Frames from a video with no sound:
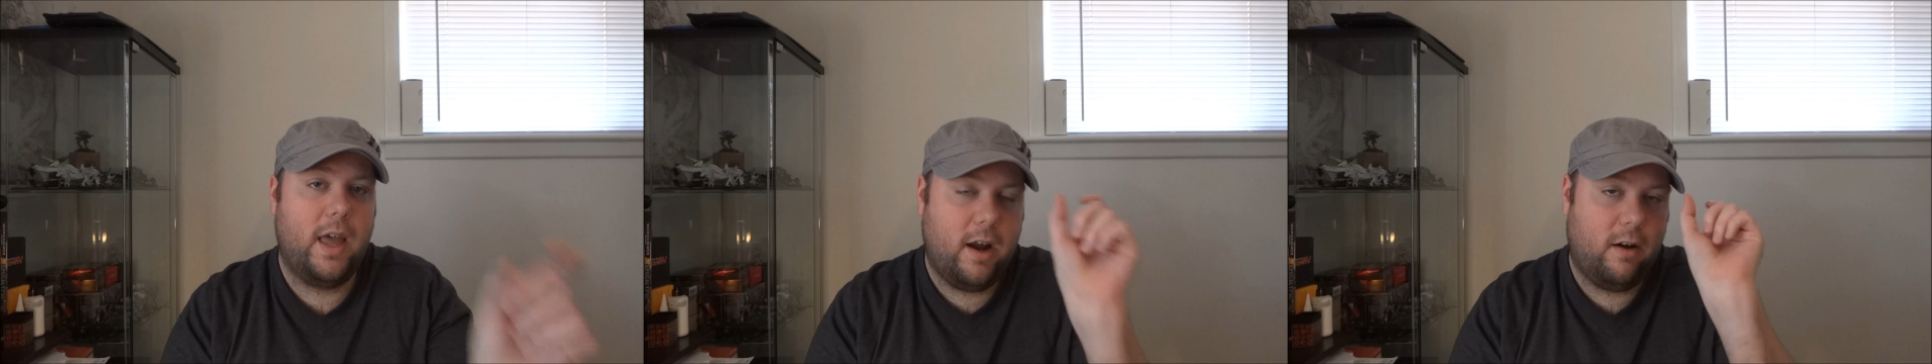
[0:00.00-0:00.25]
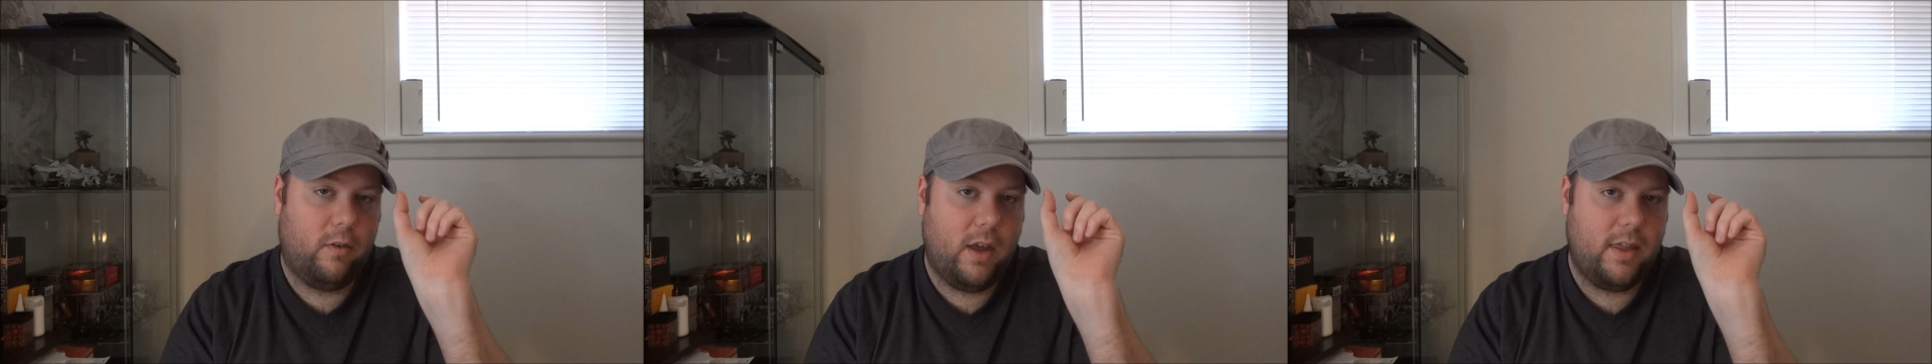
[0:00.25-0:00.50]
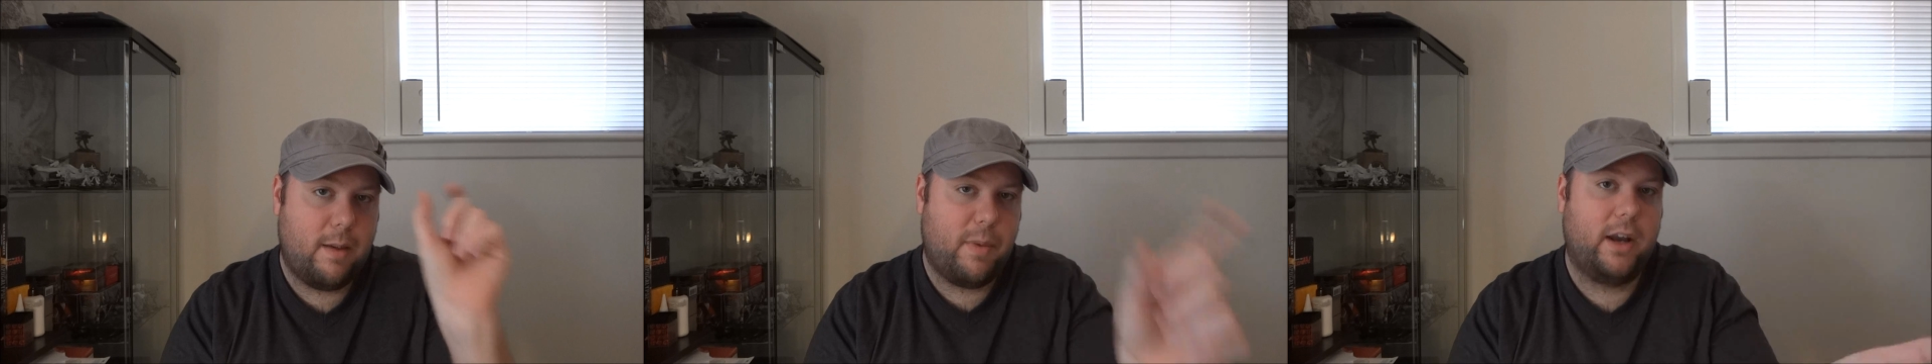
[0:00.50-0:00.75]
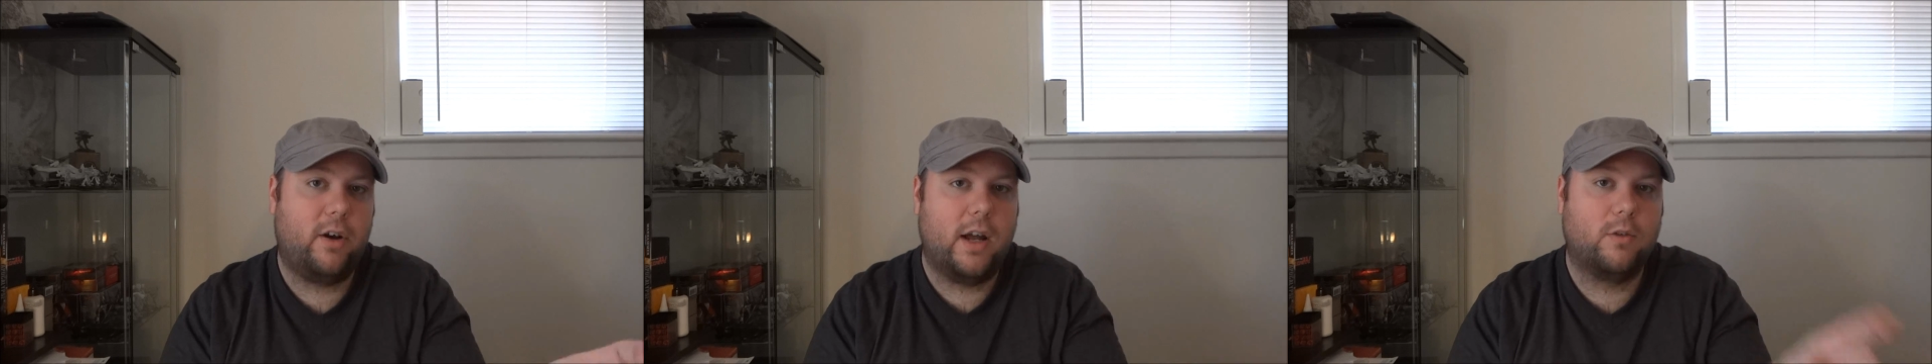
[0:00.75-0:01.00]
and that
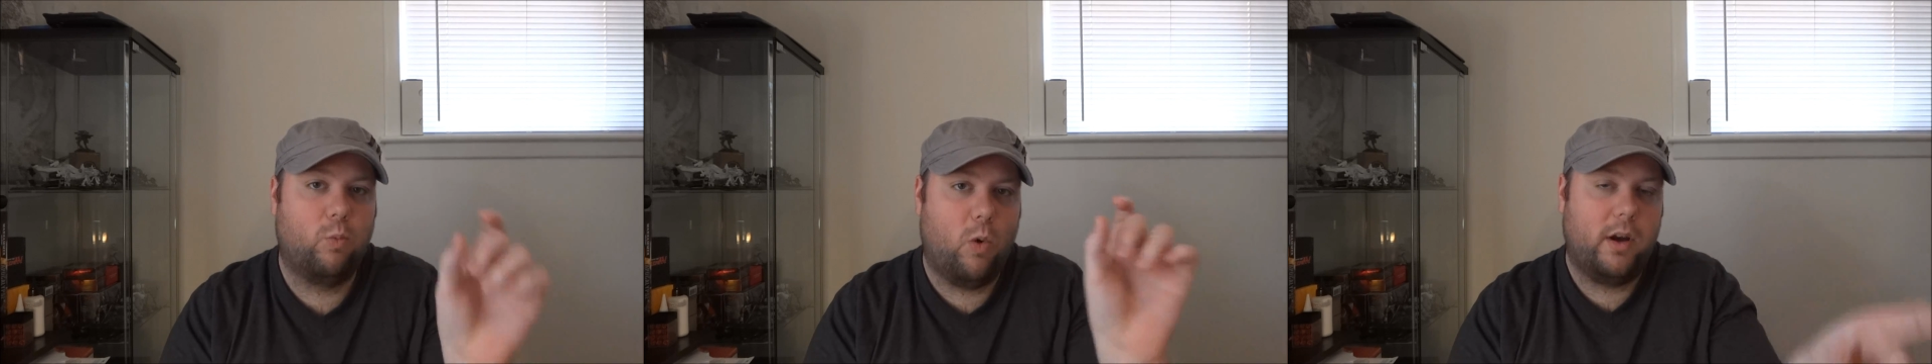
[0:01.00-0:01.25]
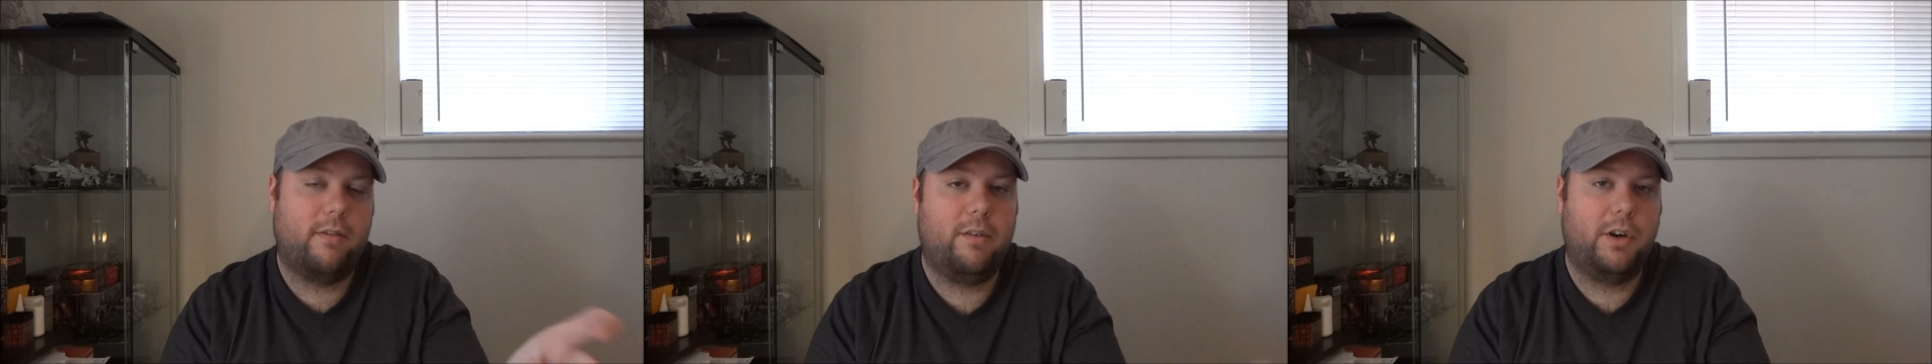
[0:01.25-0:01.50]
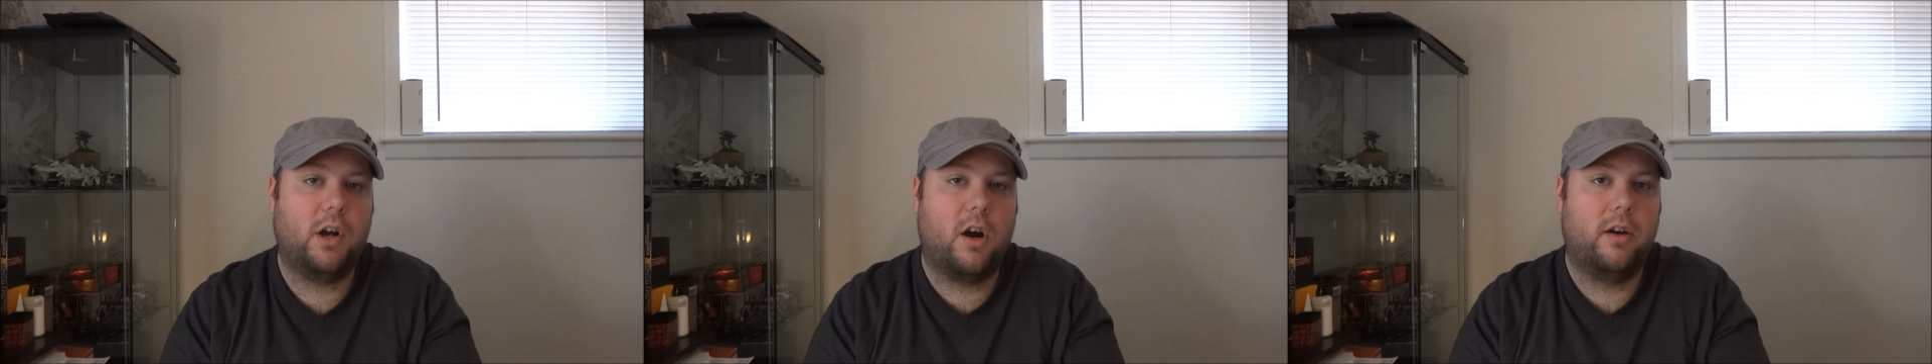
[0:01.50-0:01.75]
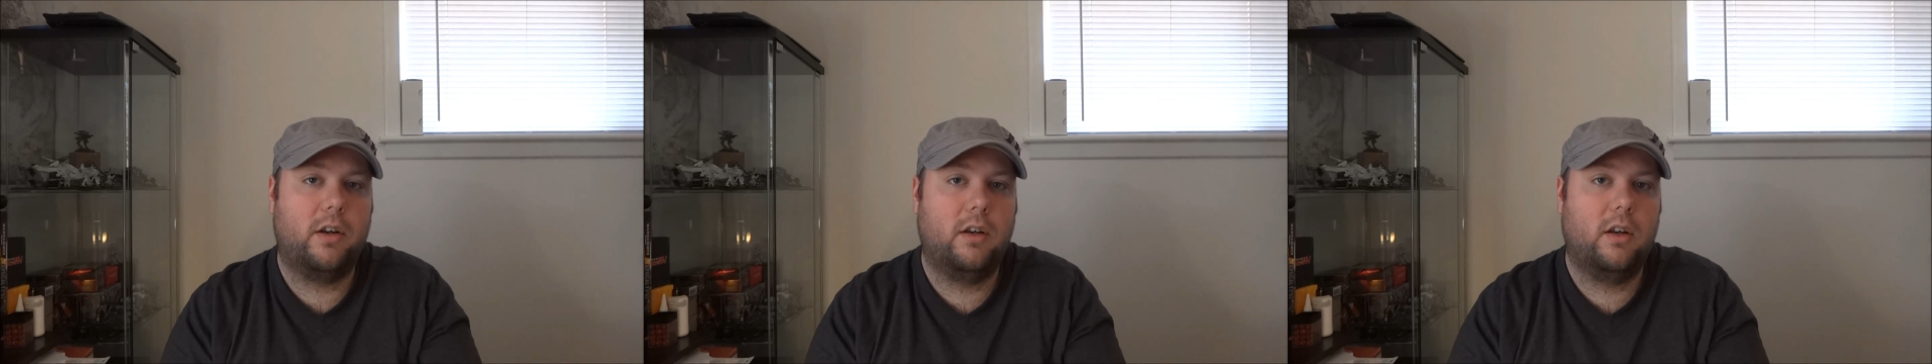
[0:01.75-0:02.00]
binder has one of every
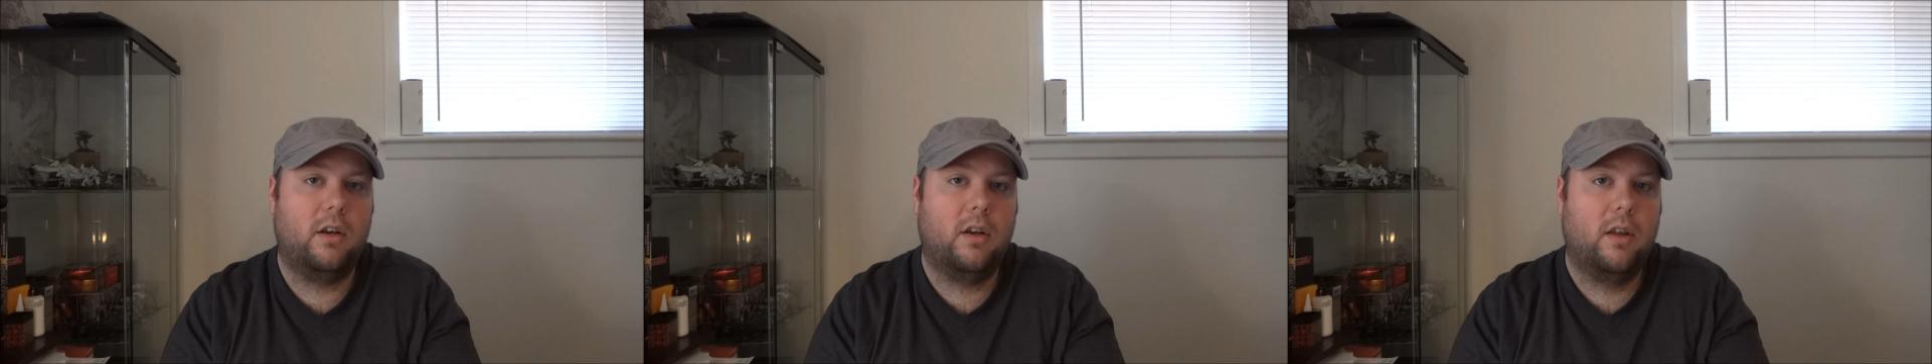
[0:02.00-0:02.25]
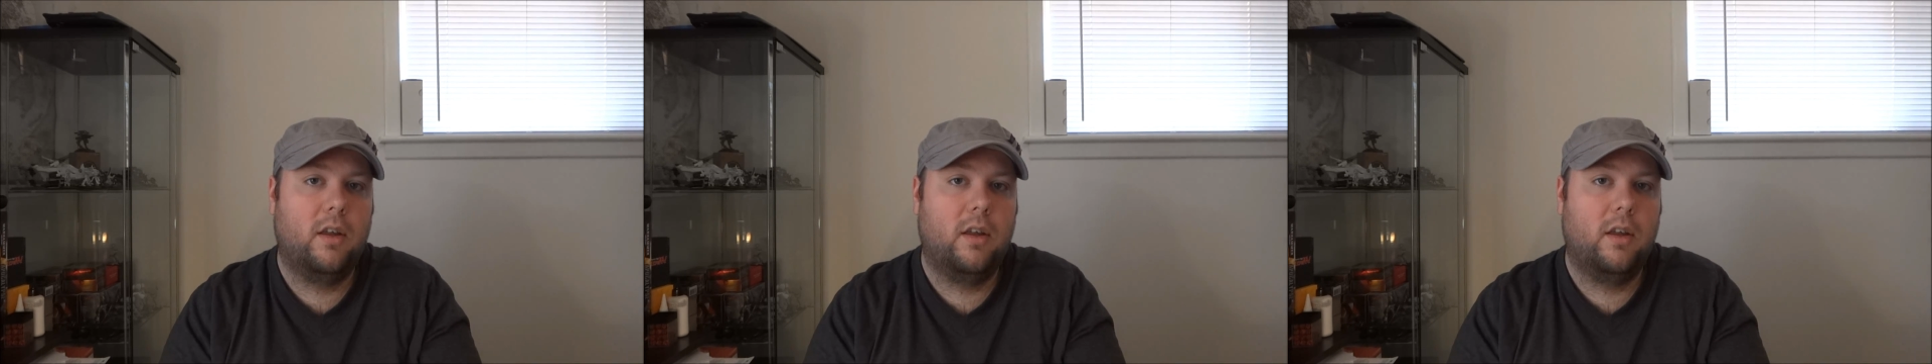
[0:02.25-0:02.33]
card in it.